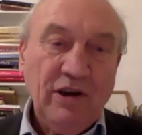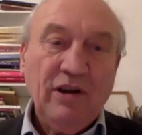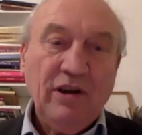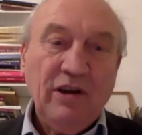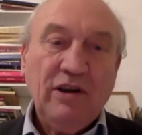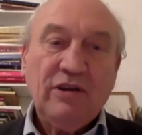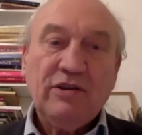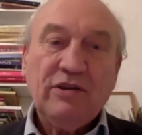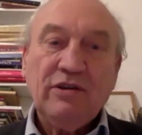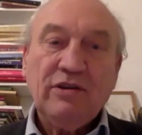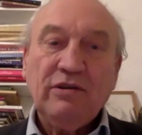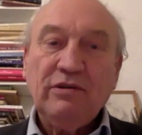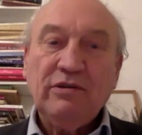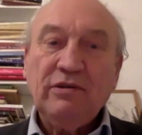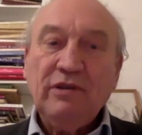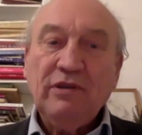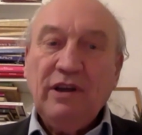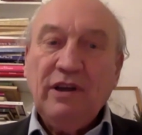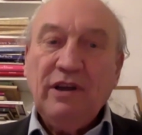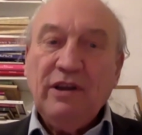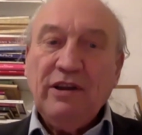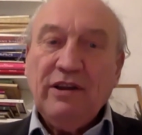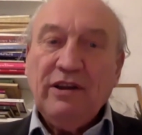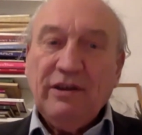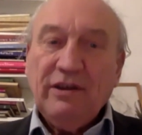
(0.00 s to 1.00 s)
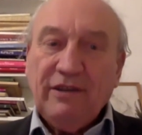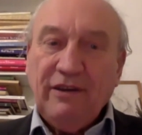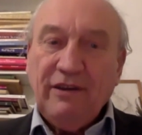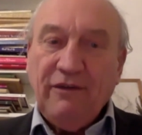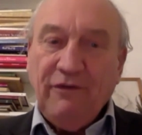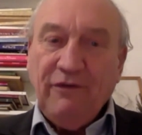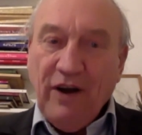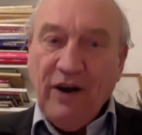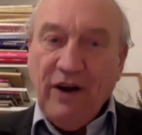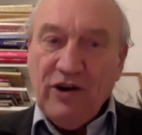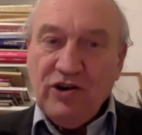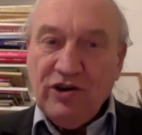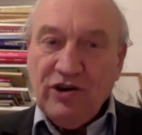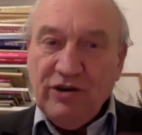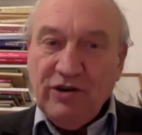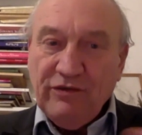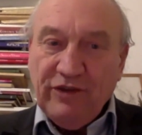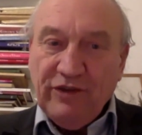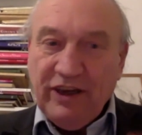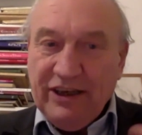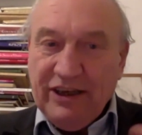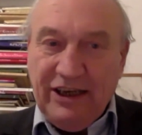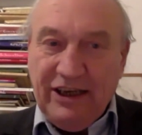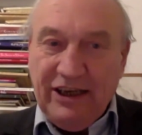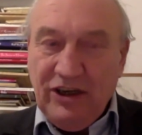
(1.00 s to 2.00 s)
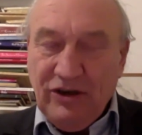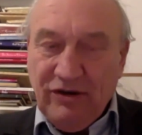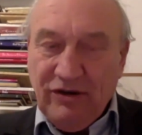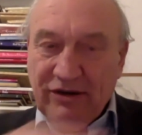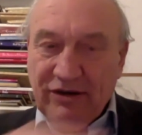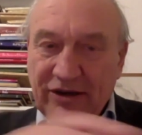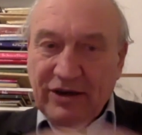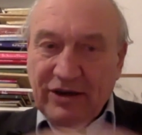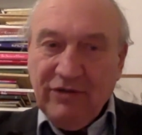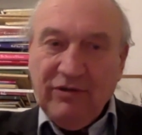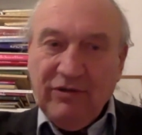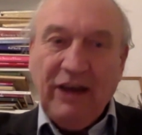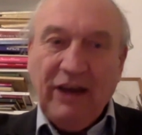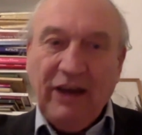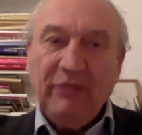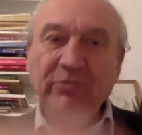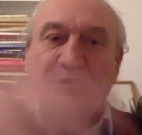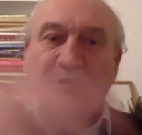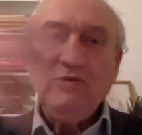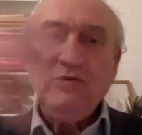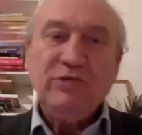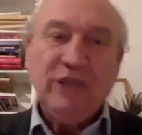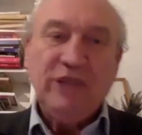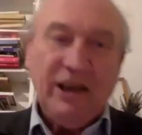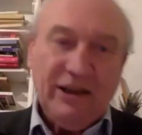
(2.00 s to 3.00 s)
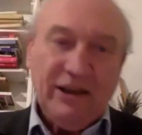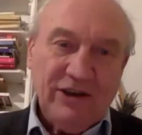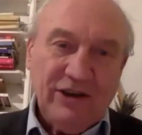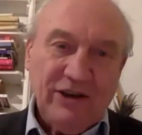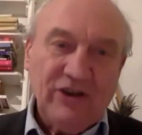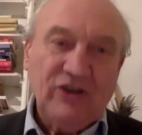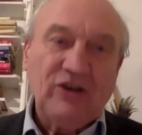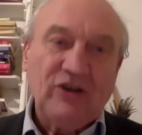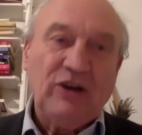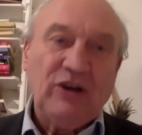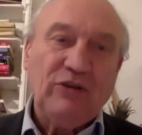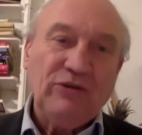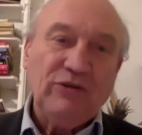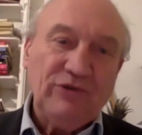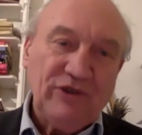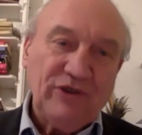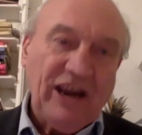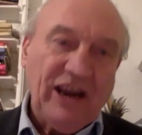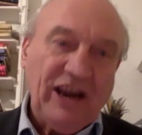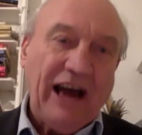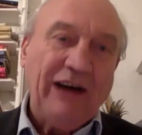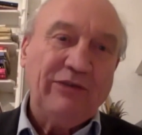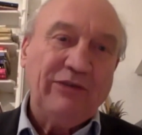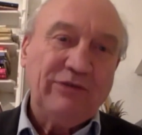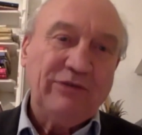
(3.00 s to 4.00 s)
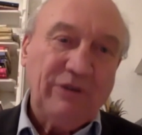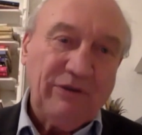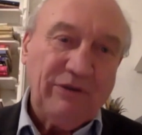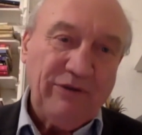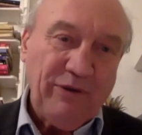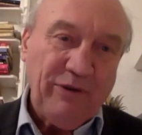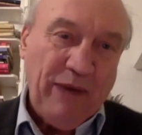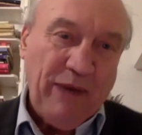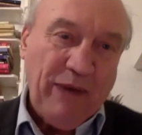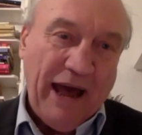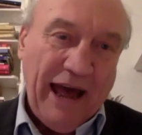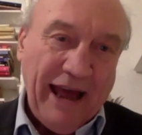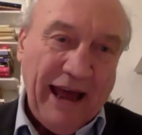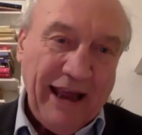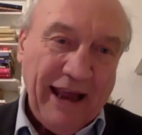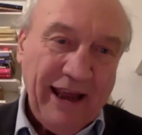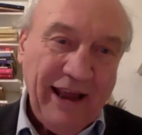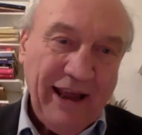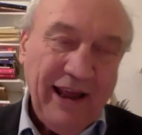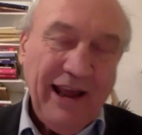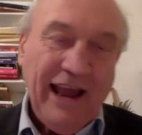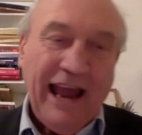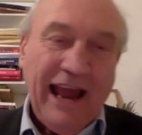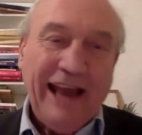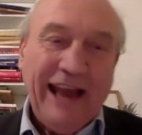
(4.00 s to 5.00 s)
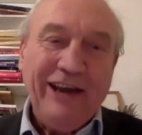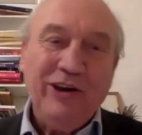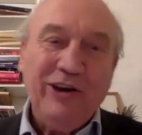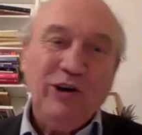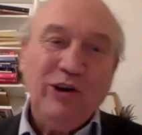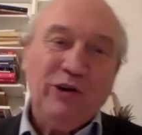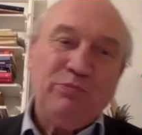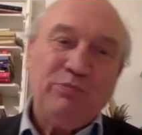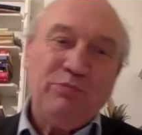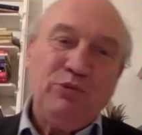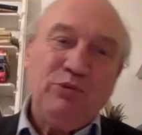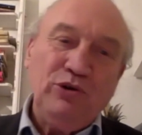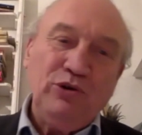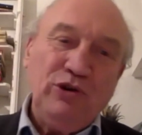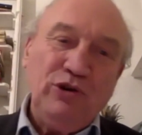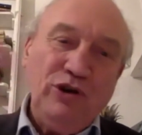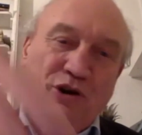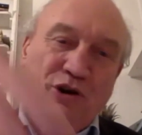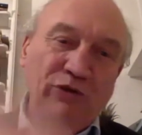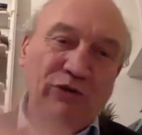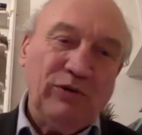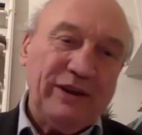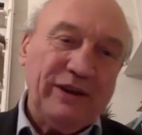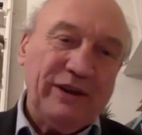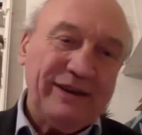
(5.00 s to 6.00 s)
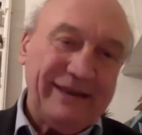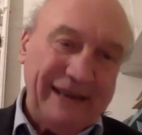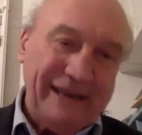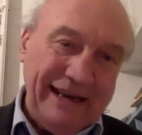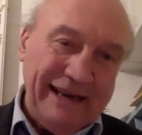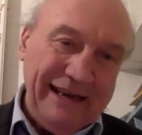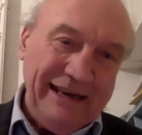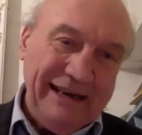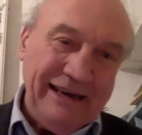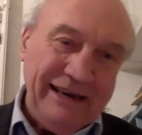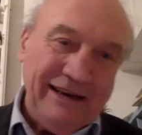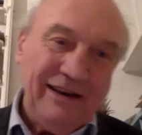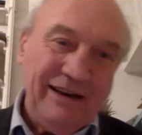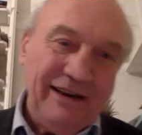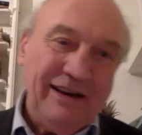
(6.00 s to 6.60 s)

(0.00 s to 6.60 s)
So, the function of the teacher is to help you take the stones out of the bag and not put new ones in.